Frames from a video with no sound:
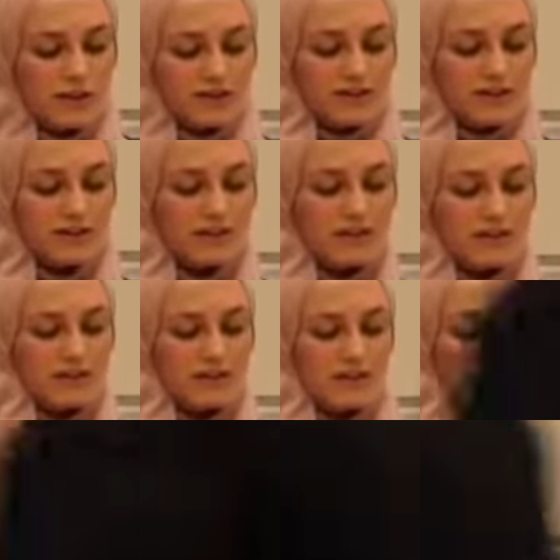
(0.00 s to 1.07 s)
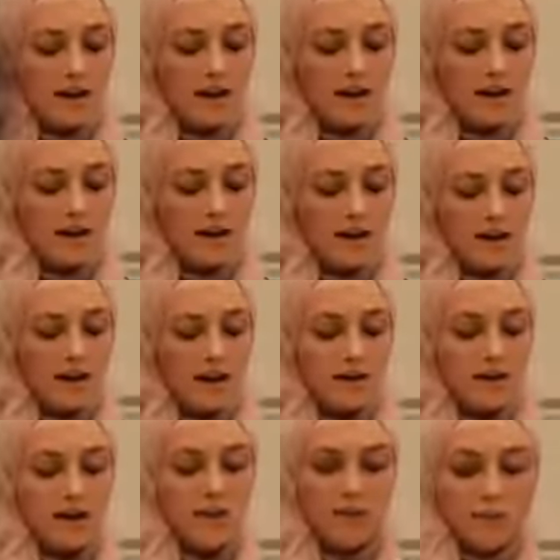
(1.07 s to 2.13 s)
tied into
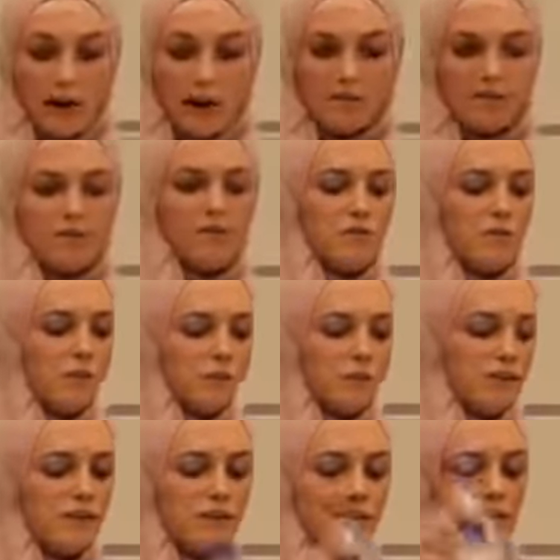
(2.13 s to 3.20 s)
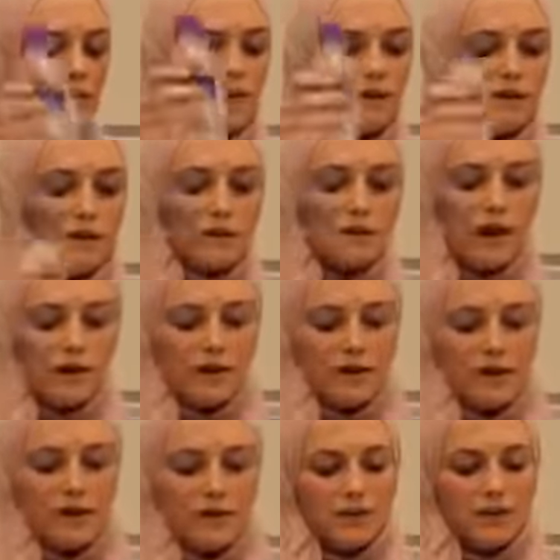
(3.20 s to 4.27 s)
coming from a particular
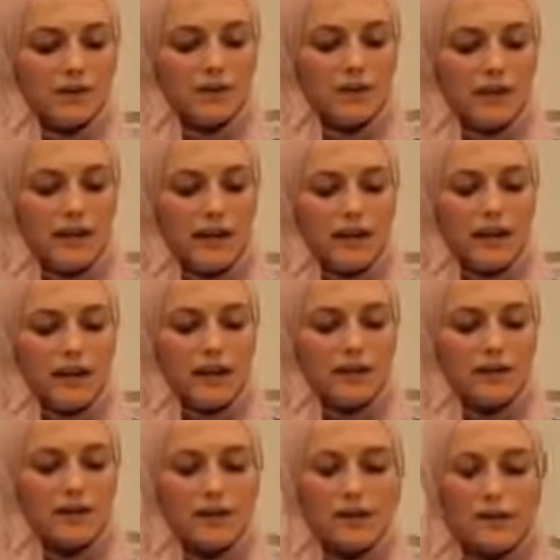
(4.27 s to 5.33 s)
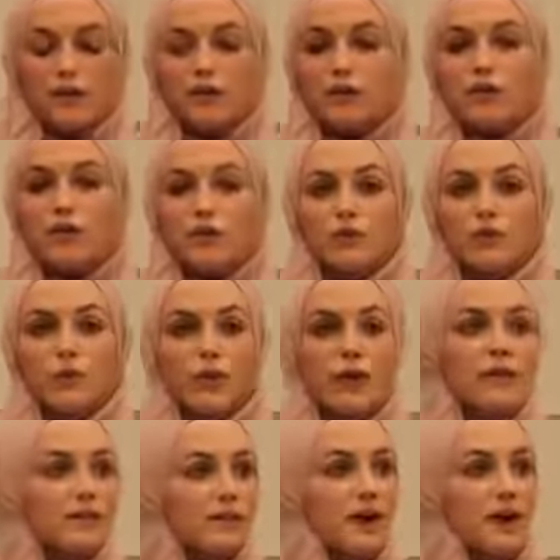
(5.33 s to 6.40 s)
background and notions of
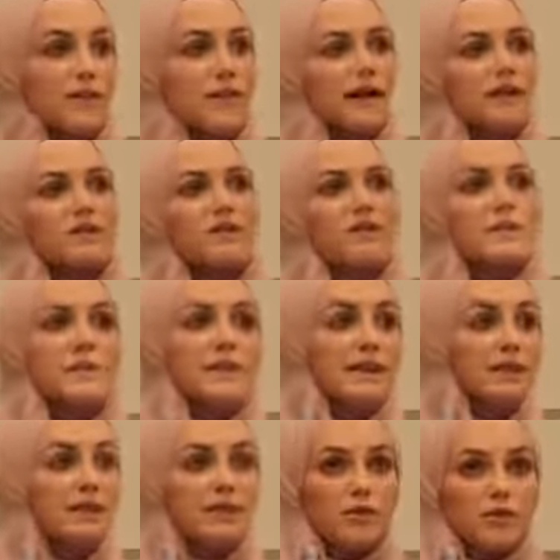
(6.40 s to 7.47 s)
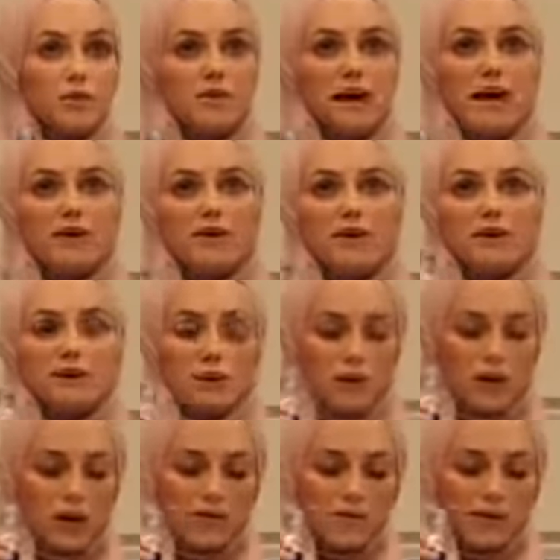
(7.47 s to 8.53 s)
what Islam actually means from the background
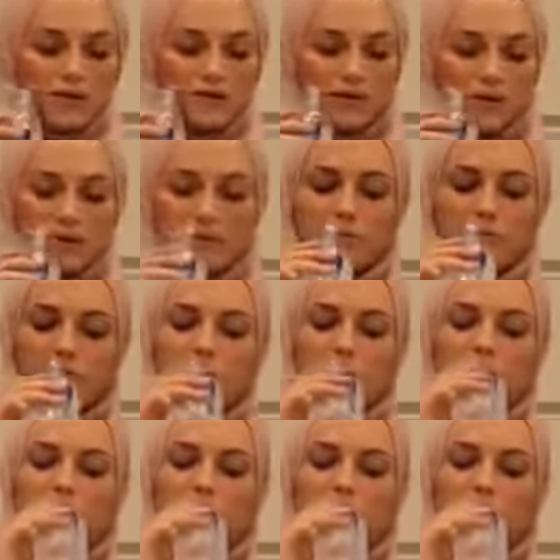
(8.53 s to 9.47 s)
you're coming from.